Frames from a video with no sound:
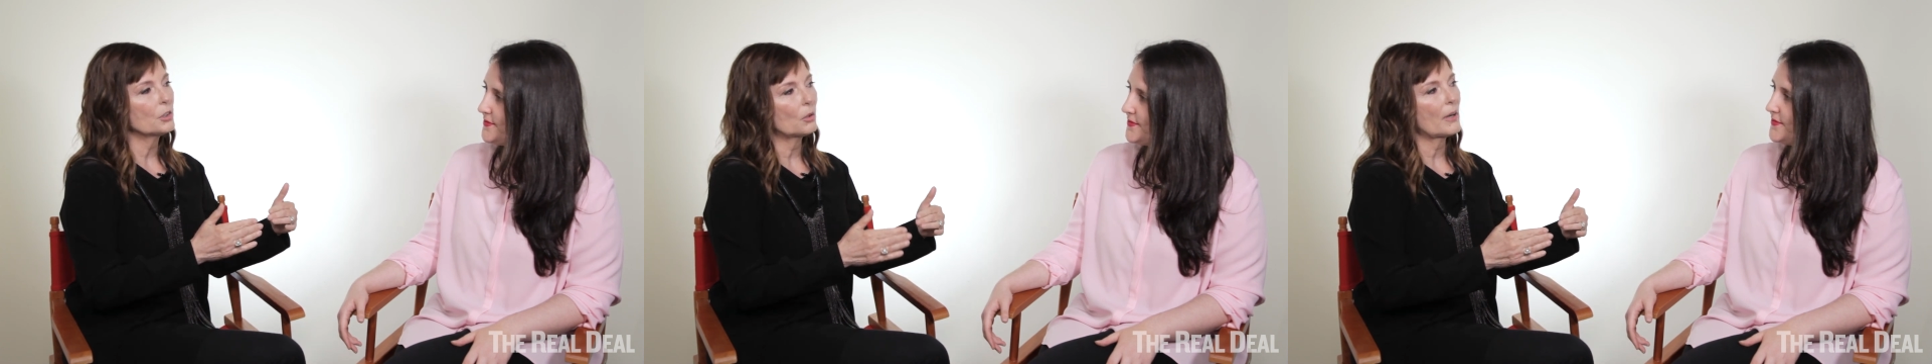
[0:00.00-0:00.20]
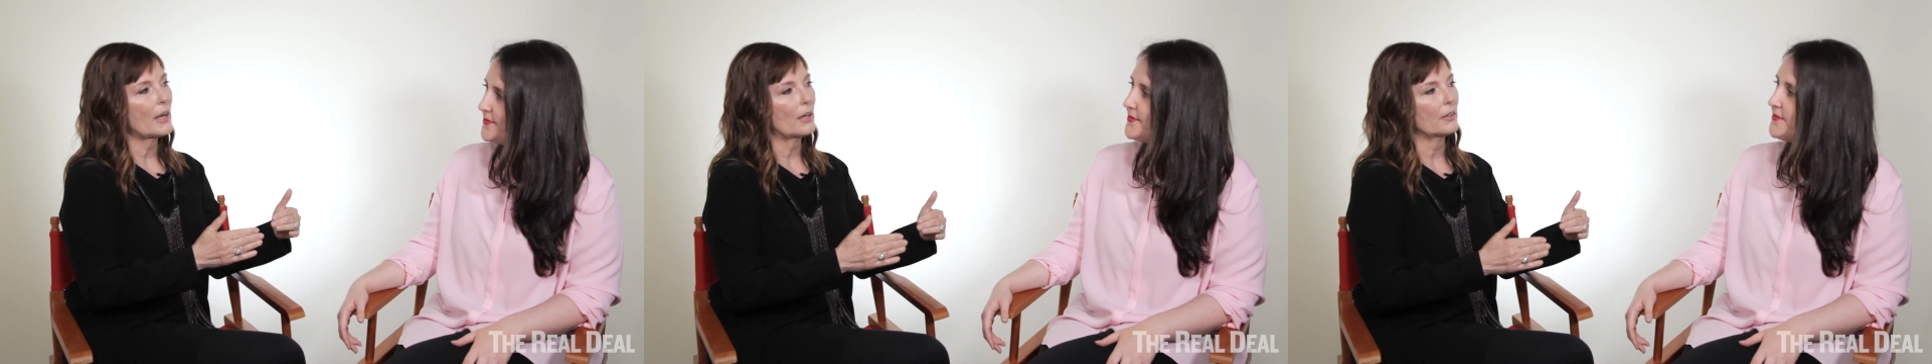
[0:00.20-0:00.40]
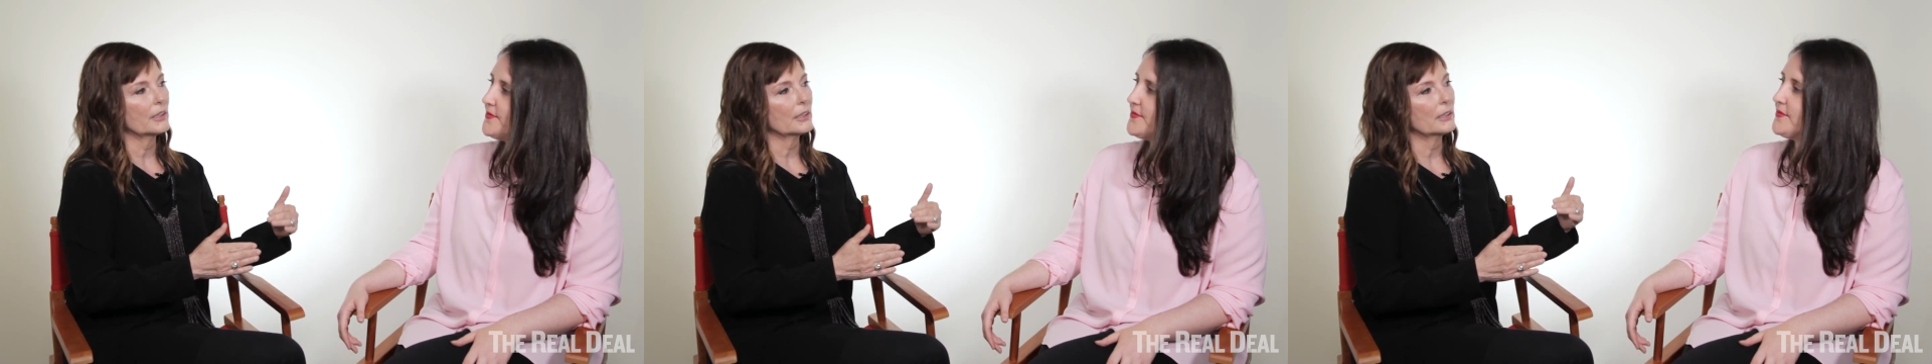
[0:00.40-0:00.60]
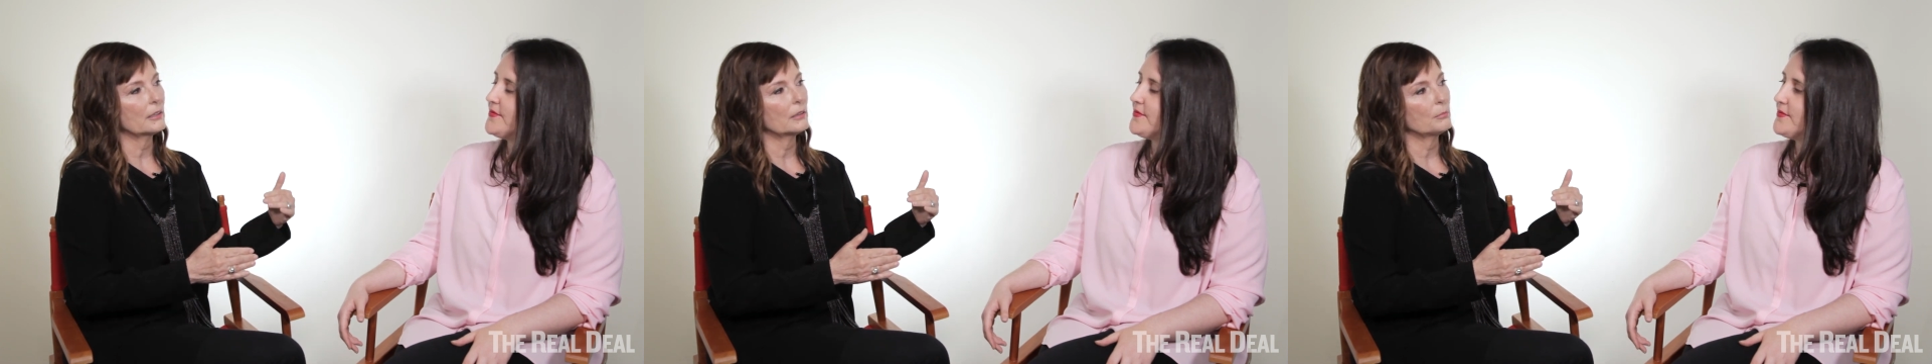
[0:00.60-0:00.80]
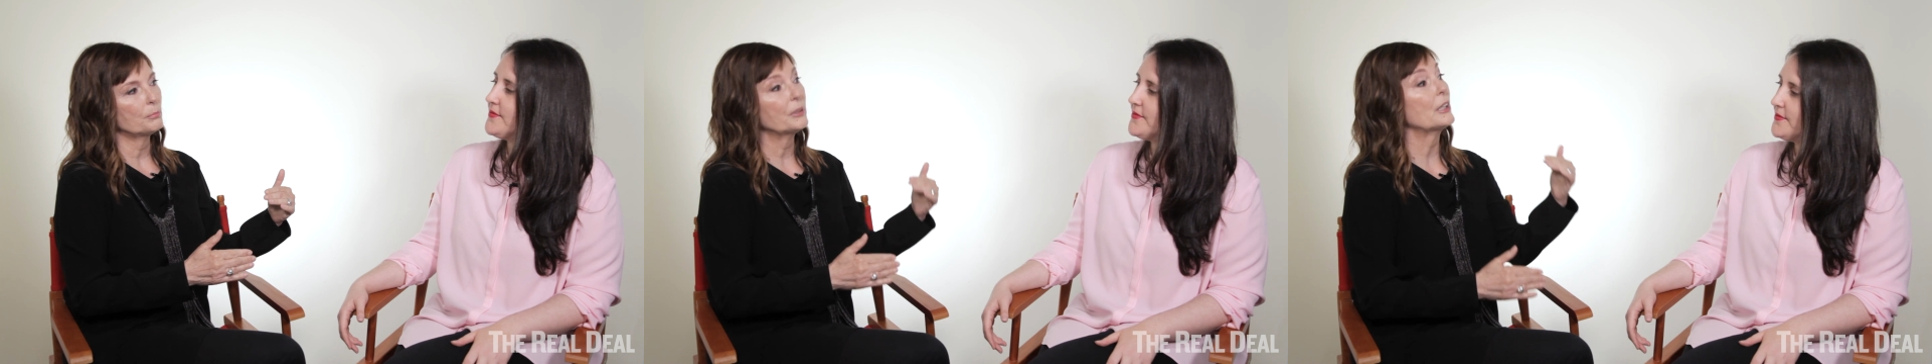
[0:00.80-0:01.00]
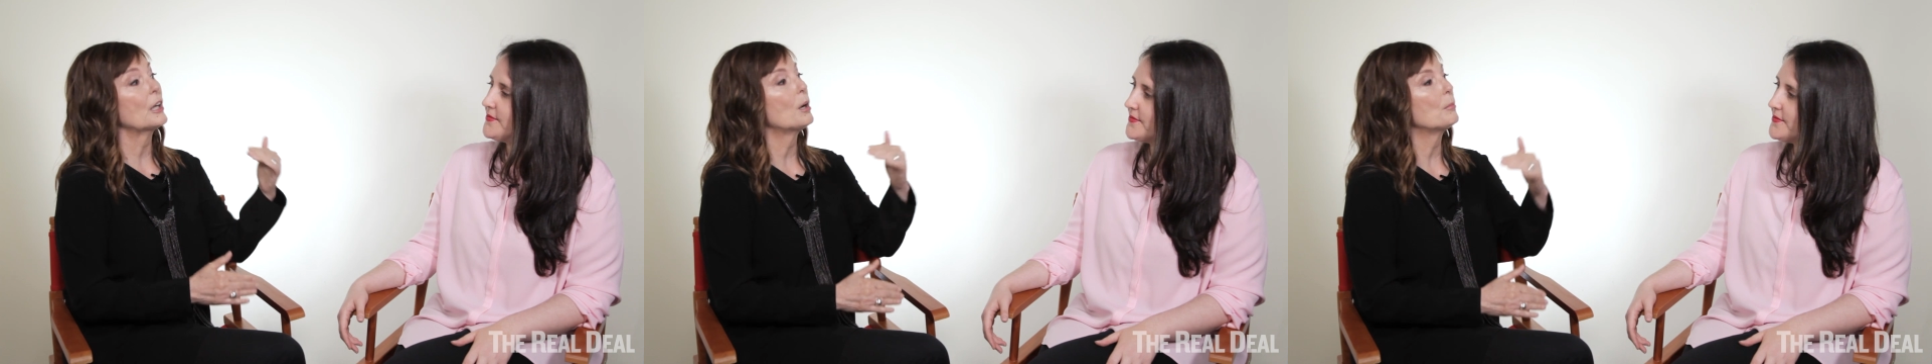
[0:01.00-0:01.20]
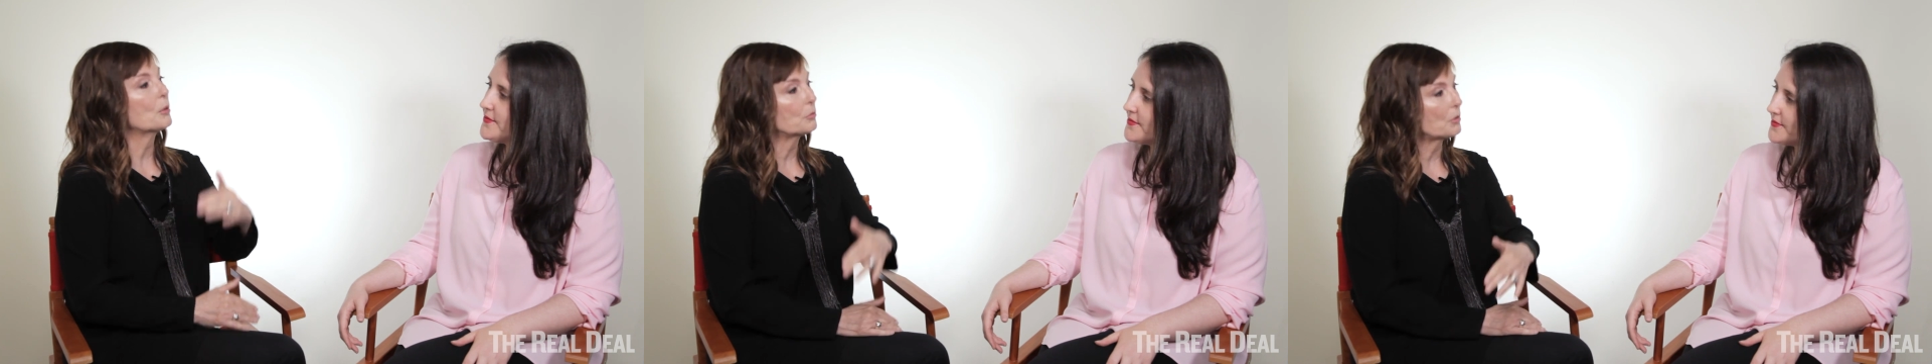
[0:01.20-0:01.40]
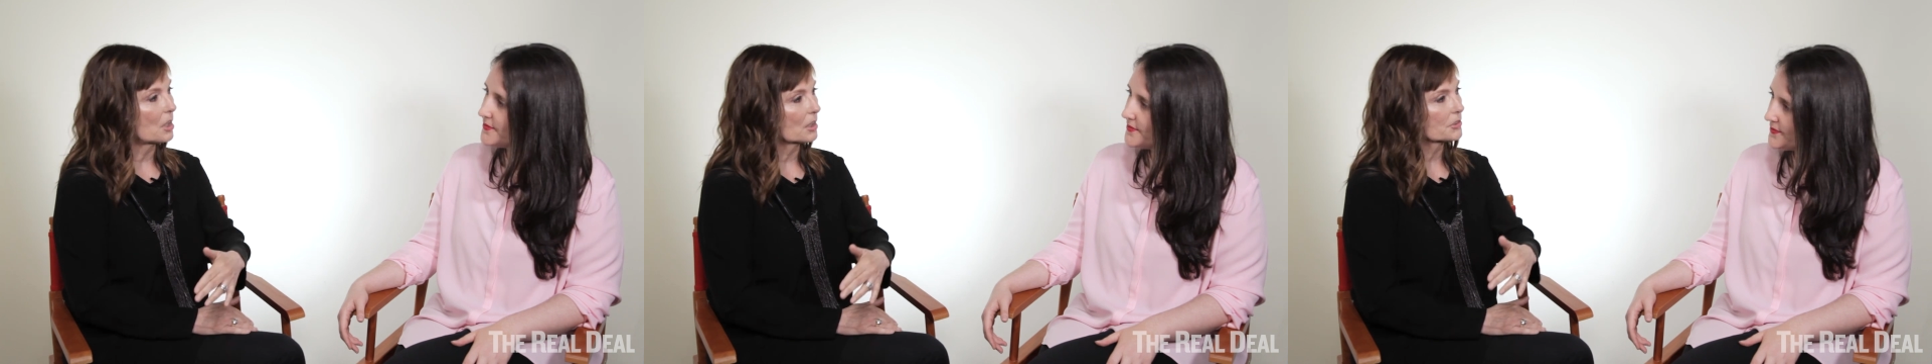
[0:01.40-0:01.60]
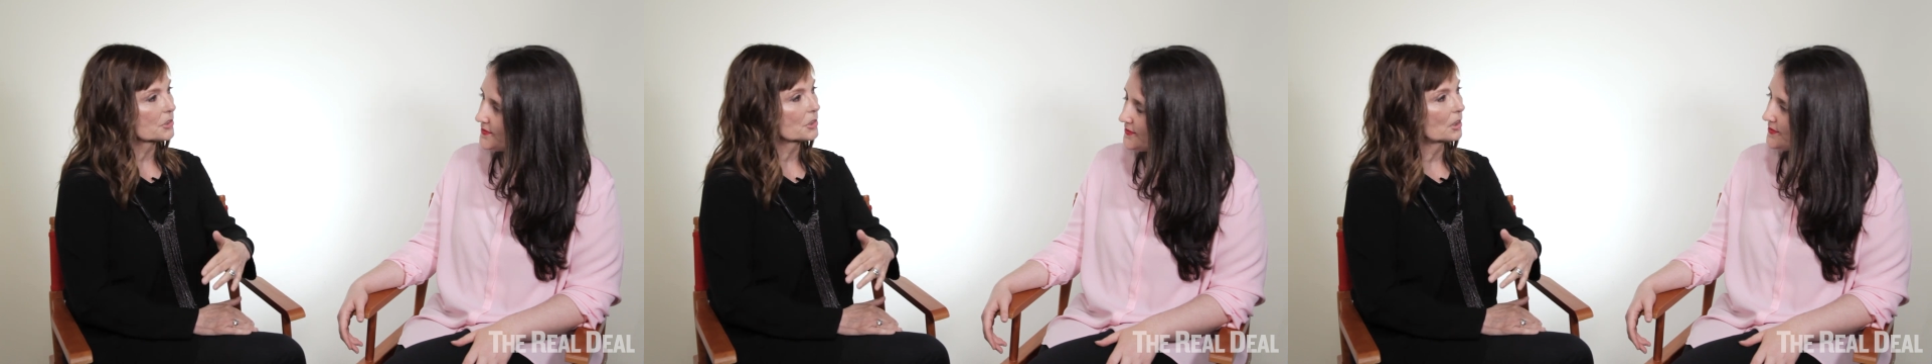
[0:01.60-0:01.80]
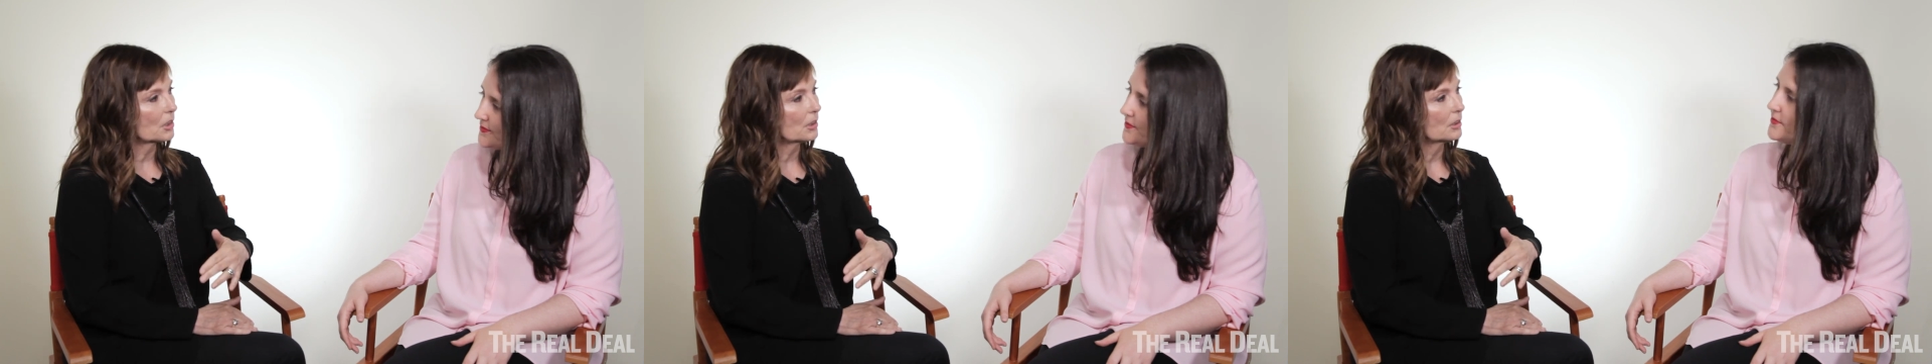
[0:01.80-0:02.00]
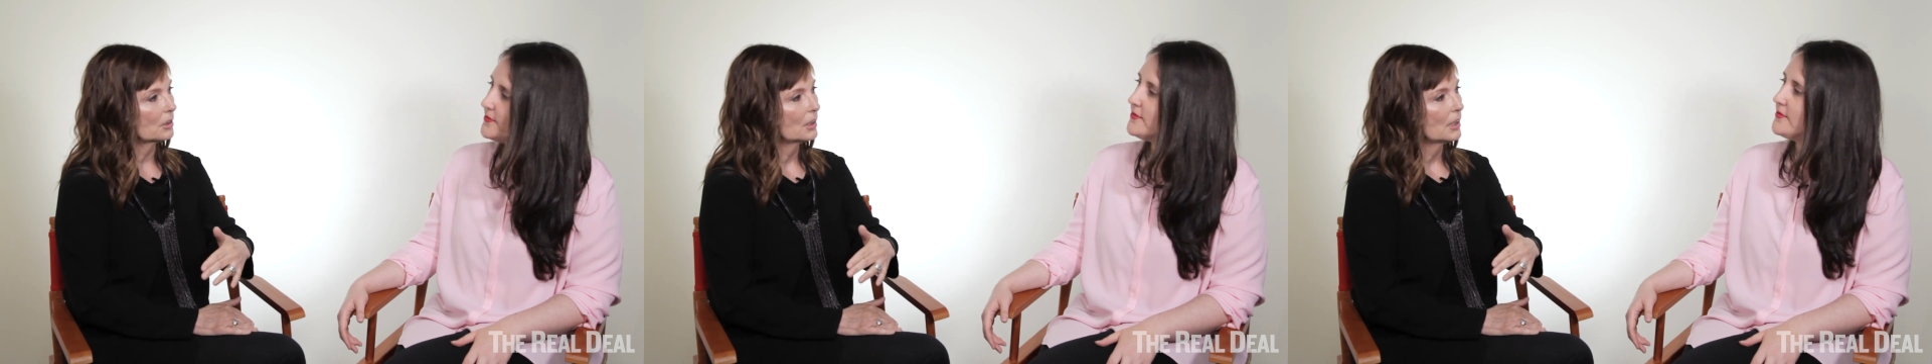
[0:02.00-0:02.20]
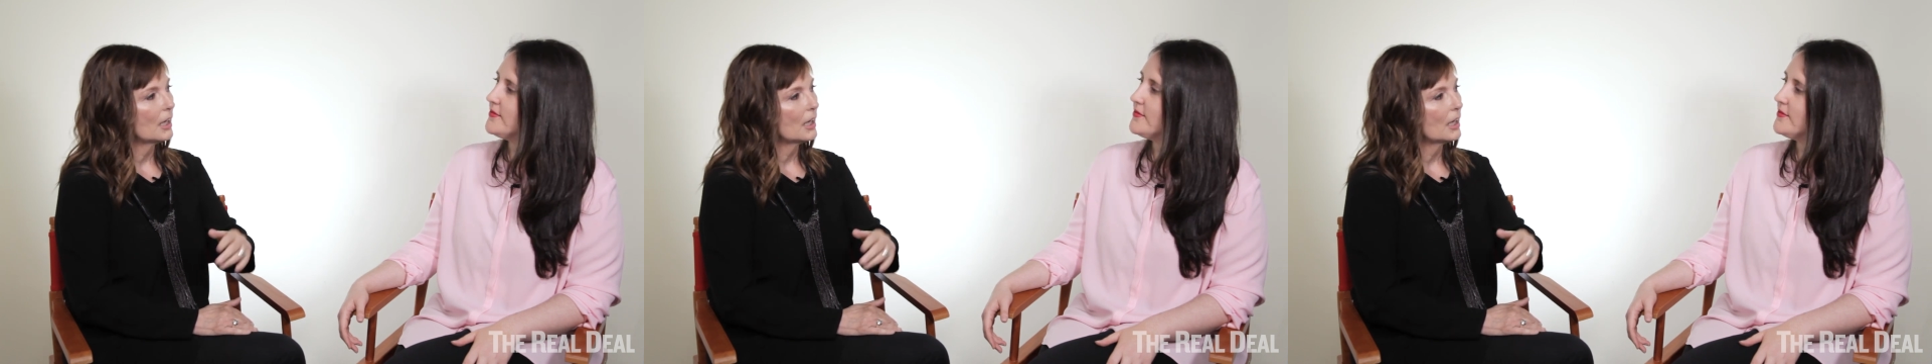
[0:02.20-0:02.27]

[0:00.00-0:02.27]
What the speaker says: know how to become a rock star.